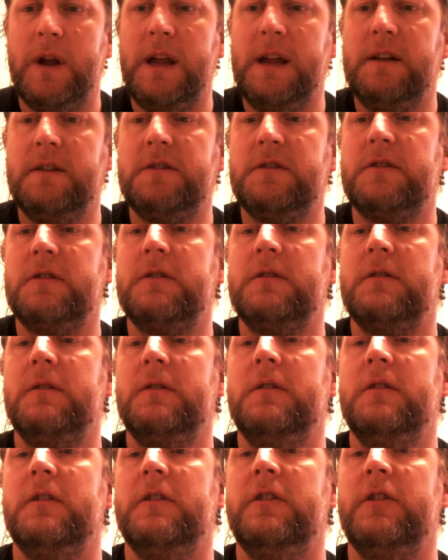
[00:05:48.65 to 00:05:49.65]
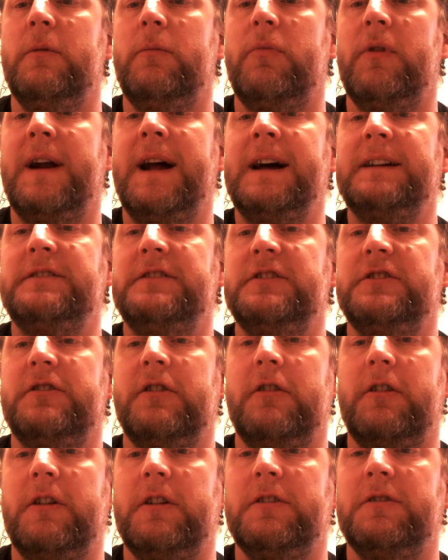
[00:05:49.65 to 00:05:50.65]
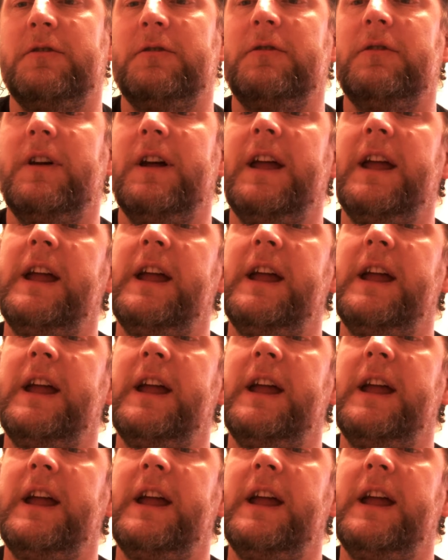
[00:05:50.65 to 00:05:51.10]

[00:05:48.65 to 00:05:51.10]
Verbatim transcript: weeks and the brass is starting to sort of